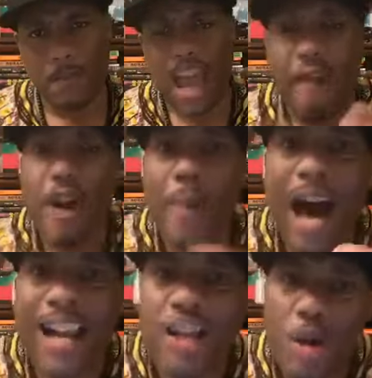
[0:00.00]

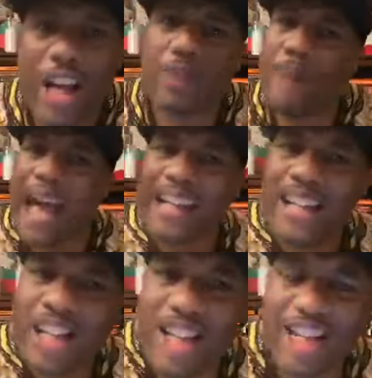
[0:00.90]
Everybody knew this back in
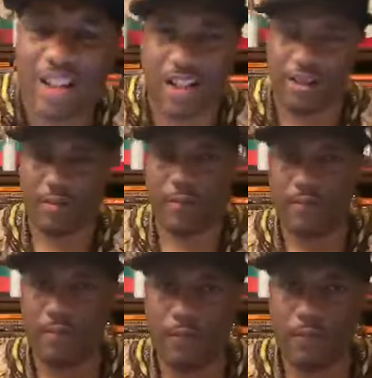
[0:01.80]
the 60s.
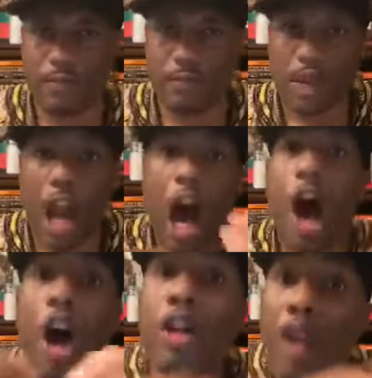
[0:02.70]

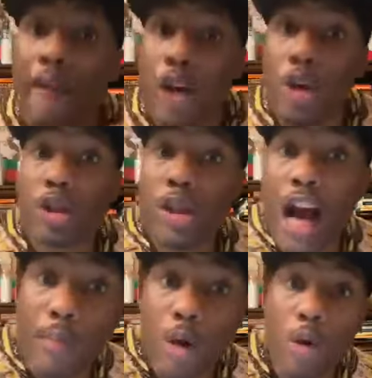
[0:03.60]
All the
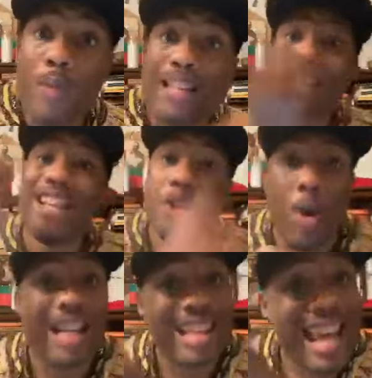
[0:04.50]
revolutionary movements
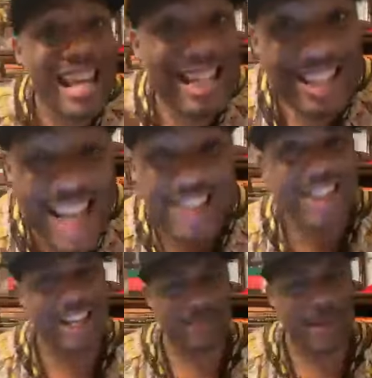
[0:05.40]
knew this in the
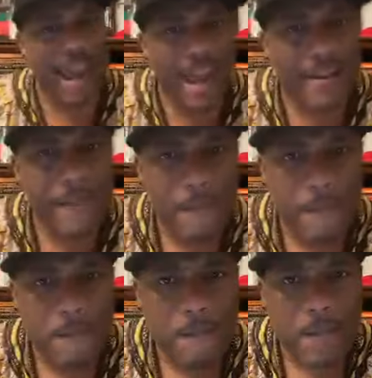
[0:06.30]
60s, man.
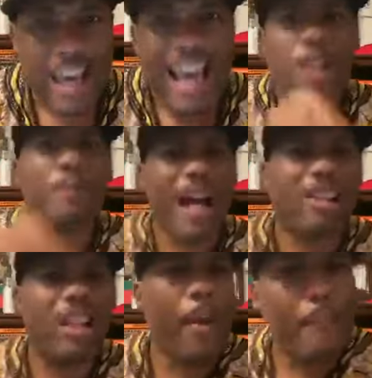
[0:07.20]

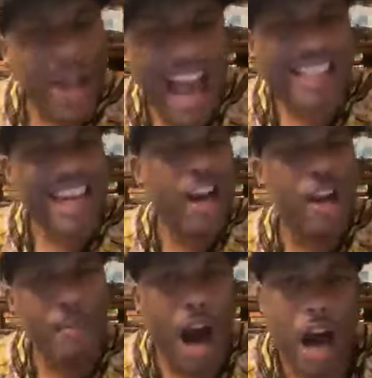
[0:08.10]
Especially the blacks here in
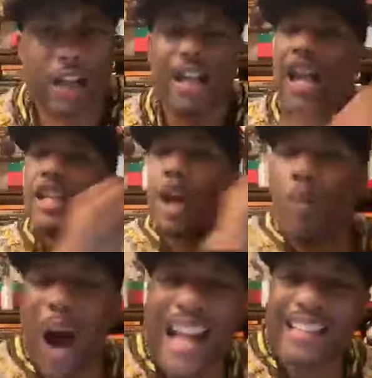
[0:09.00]
America, the
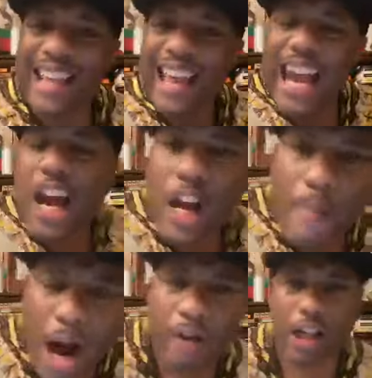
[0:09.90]
whites here in
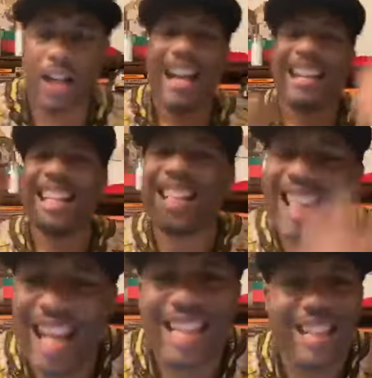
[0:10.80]
America, the
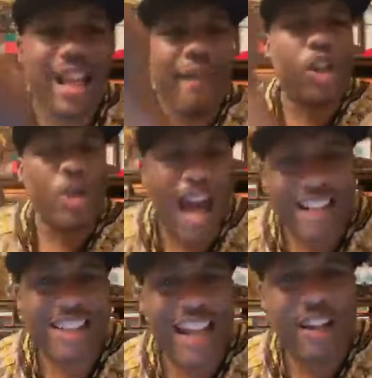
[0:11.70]
citizens of the
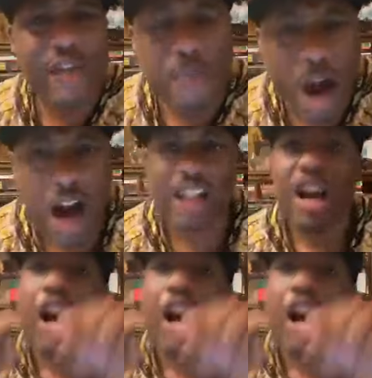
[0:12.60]
United States of America